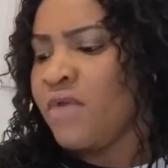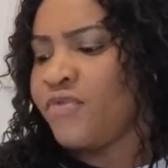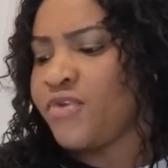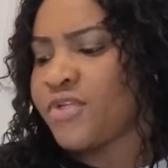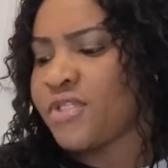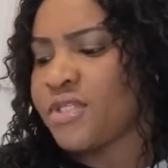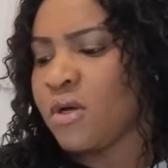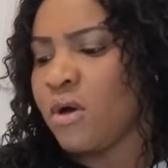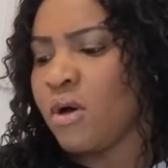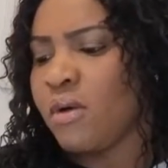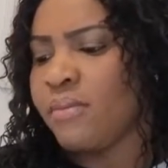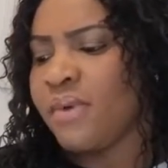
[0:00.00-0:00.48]
If
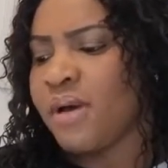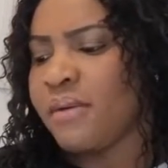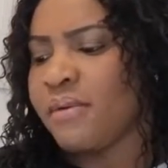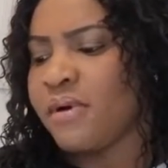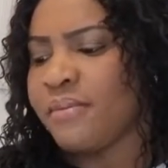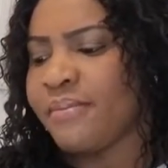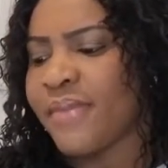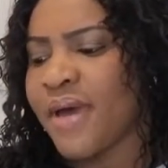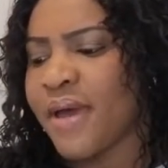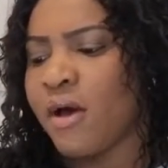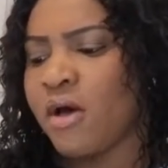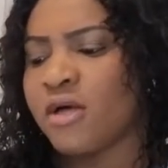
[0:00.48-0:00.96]
you say, Oh,
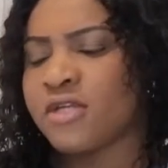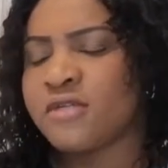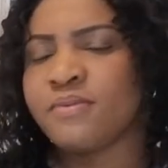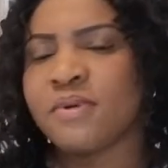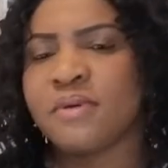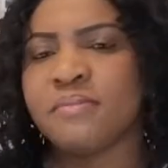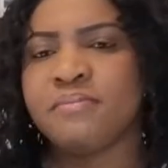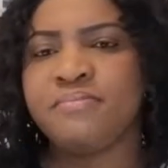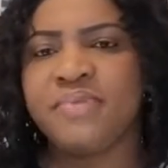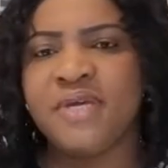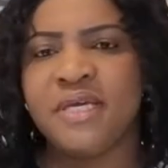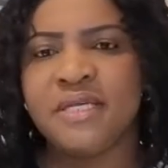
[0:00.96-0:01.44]
Mama, my
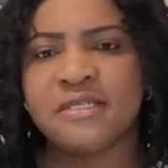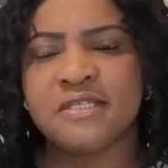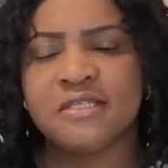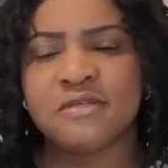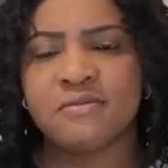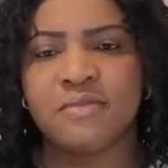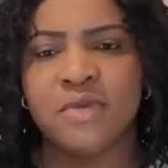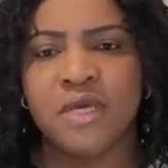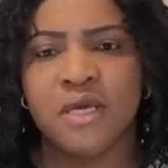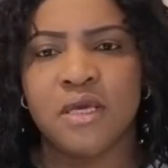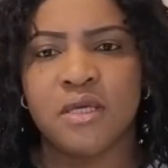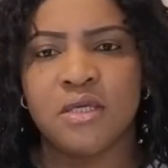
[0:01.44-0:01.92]
husband
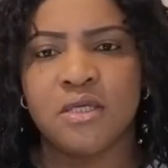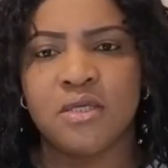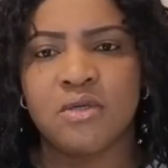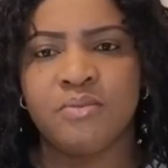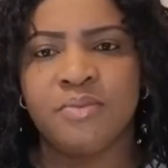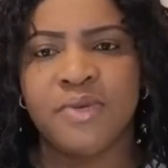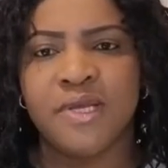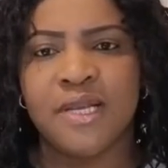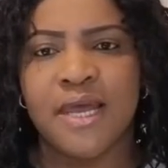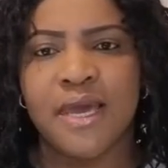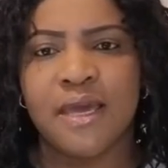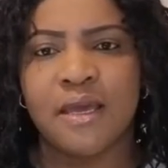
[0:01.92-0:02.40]
beats me,
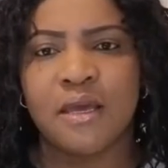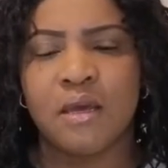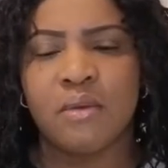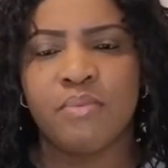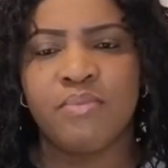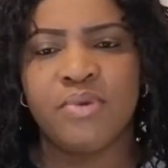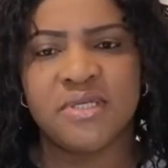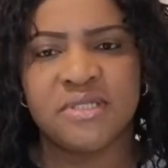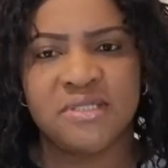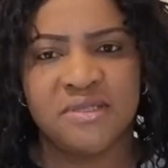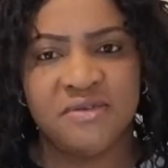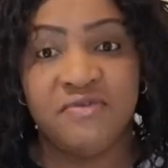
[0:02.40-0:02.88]
she'll be
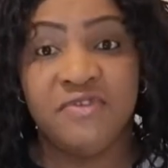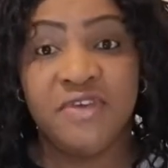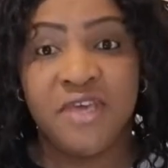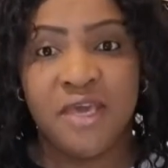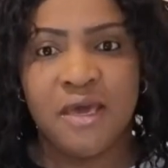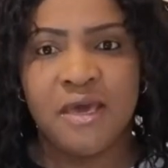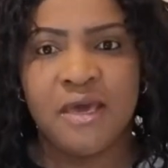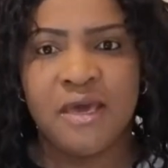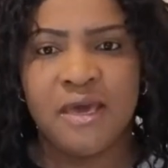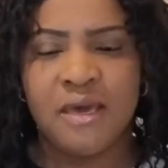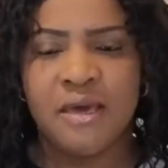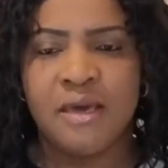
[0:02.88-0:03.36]
like,
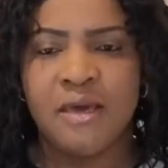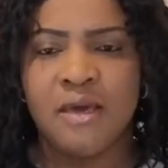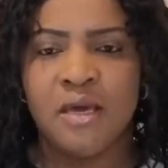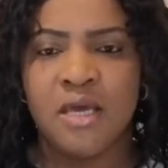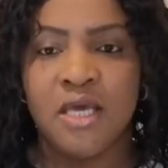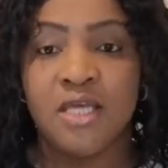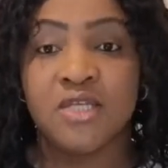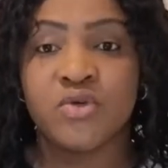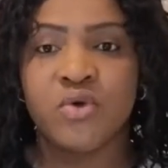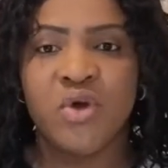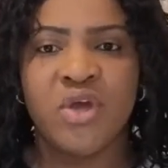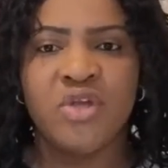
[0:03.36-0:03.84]
Persevere,
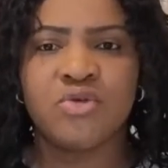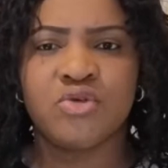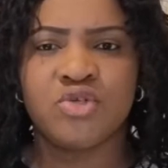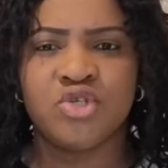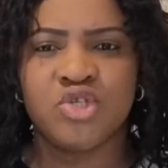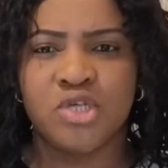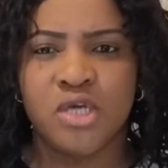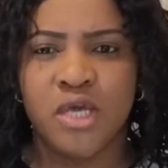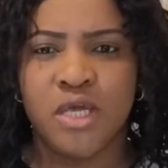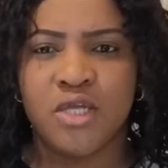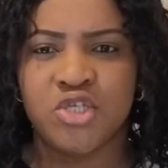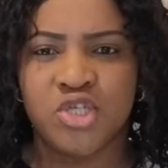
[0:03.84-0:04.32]
he's going
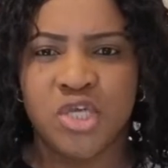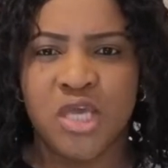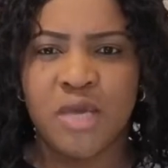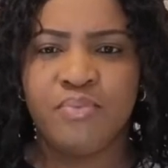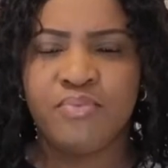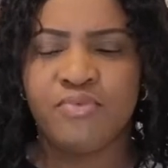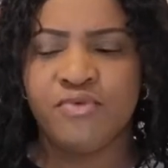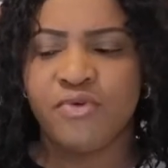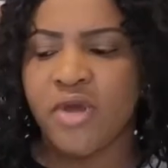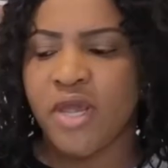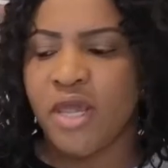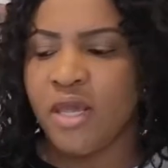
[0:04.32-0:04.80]
to change,
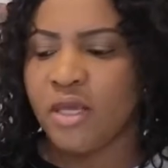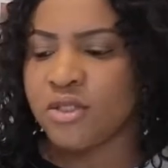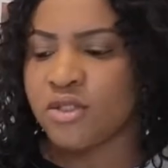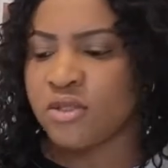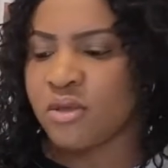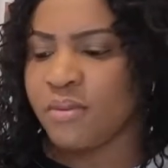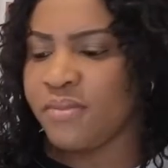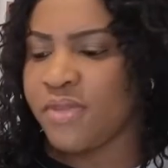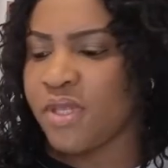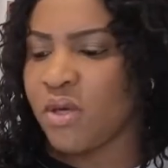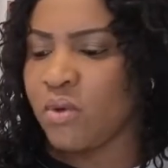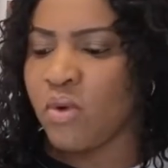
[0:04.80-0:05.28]
keep praying,
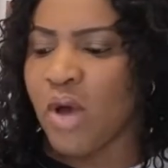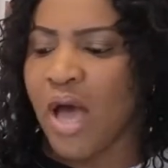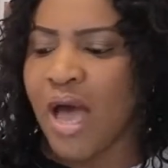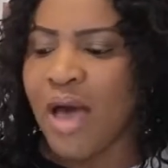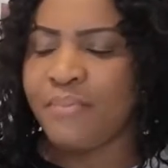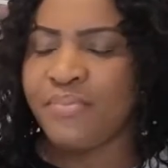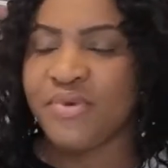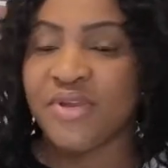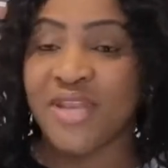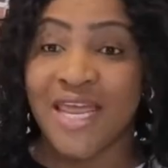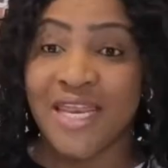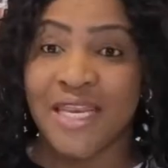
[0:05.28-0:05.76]
something will
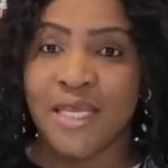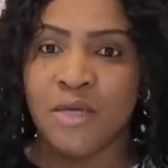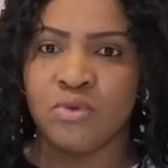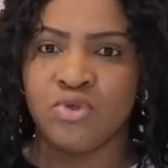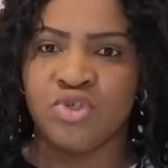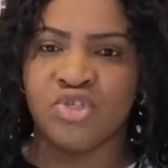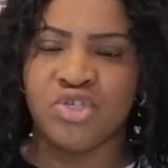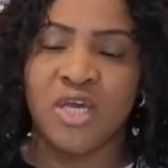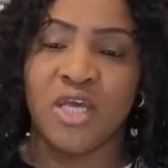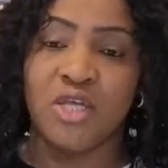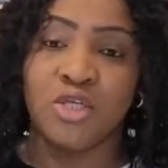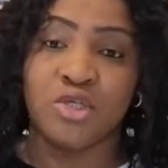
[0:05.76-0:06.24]
happen and he
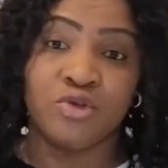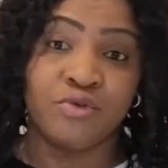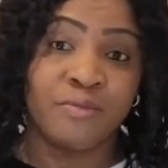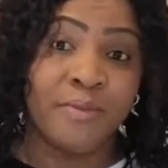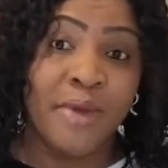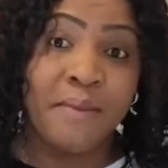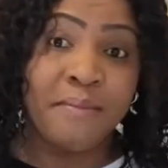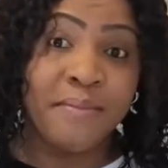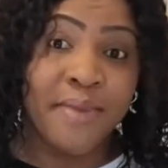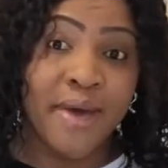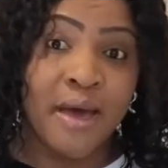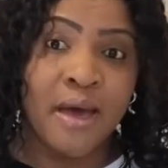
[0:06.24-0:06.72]
will change.
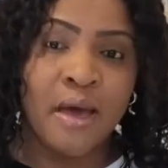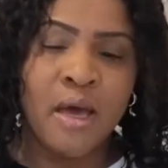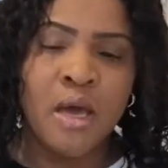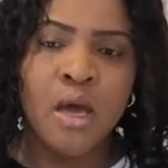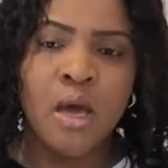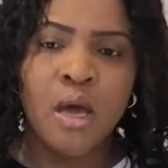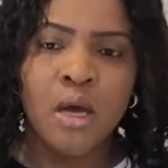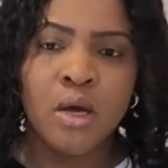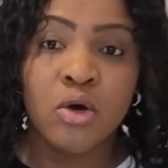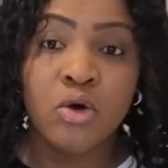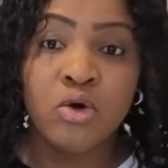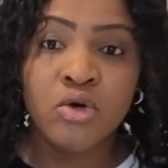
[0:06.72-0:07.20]
Remember,
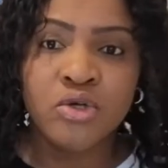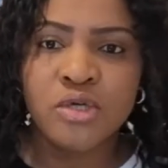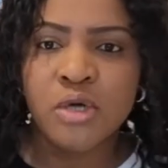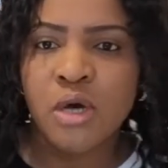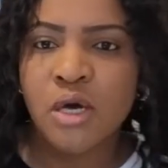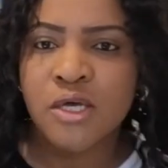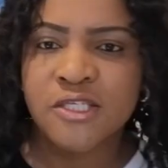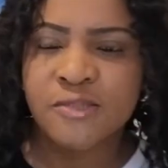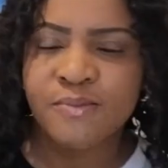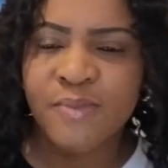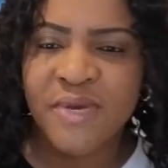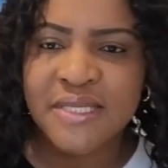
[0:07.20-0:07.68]
good
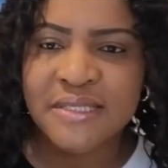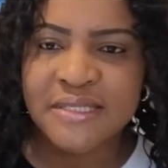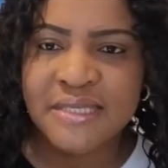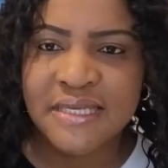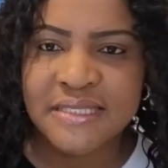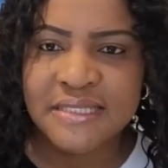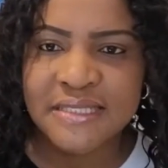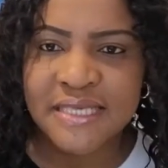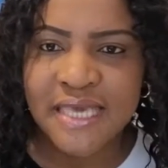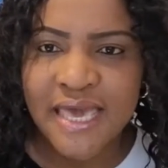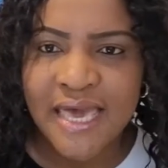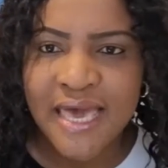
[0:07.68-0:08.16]

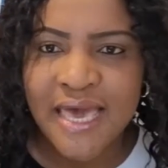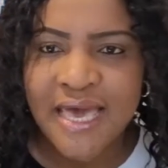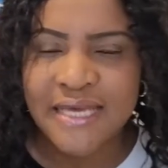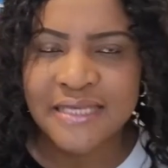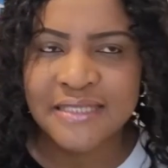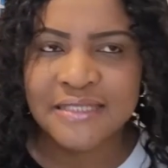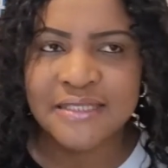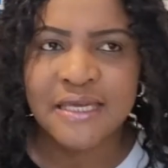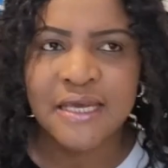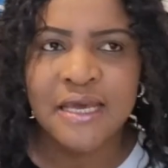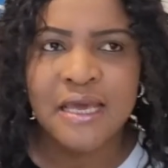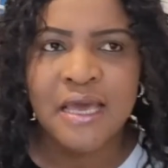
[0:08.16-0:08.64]
husbands are
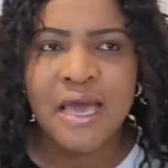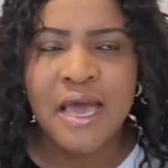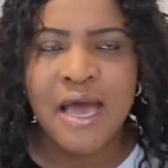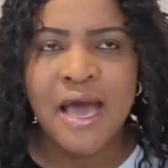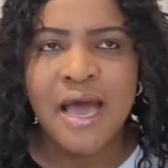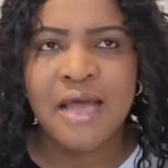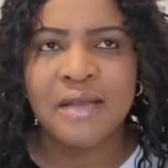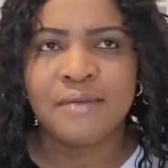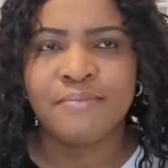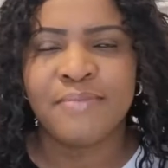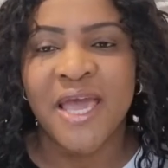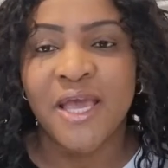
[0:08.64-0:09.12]
scarce,
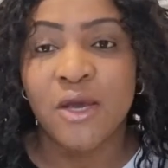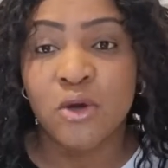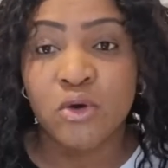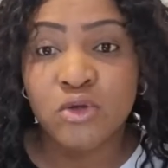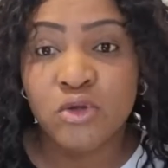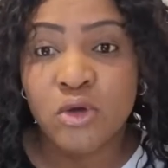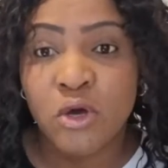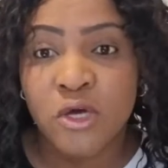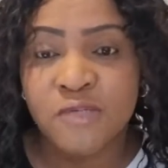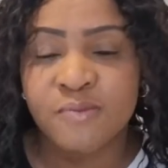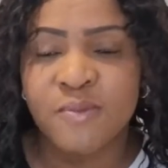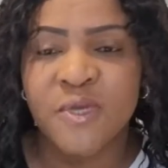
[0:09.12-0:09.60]
and by
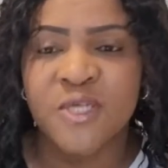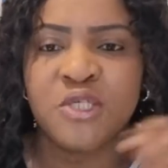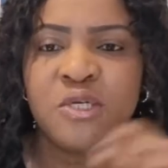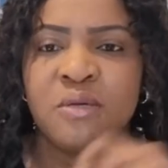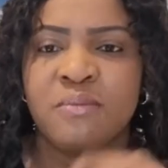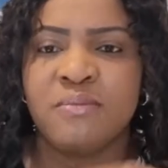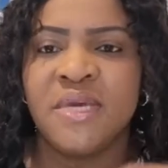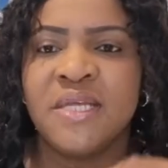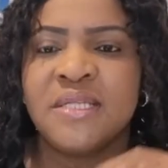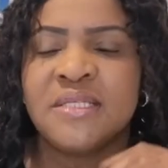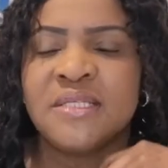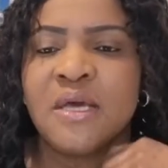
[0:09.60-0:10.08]
good husband,
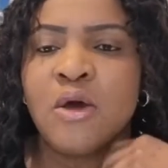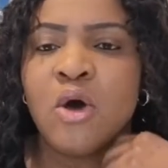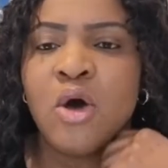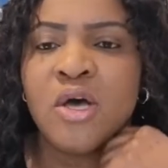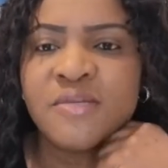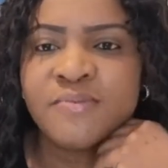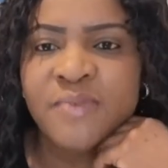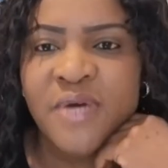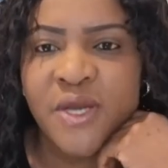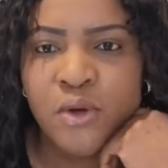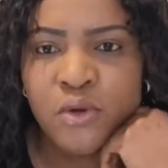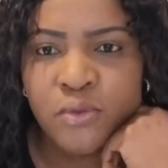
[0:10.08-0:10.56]
she means a
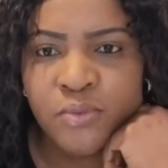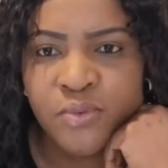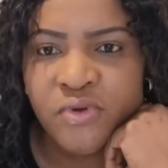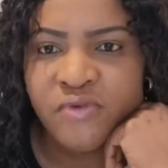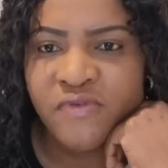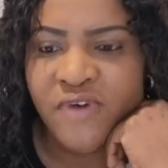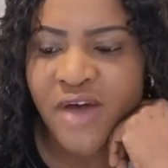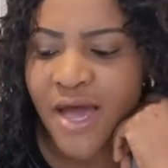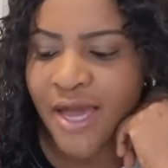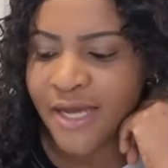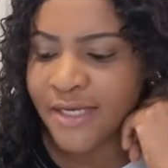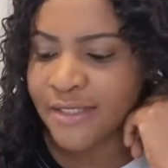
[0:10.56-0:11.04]
husband who
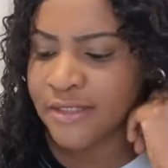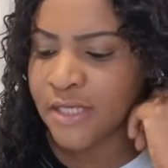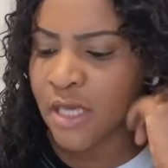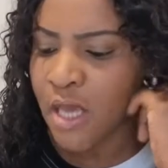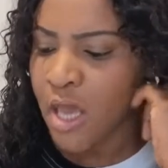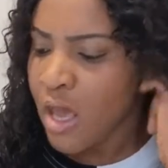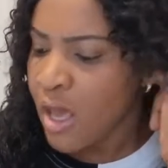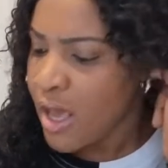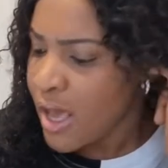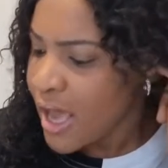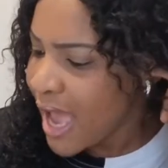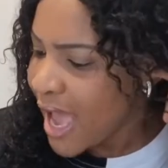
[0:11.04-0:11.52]
provides.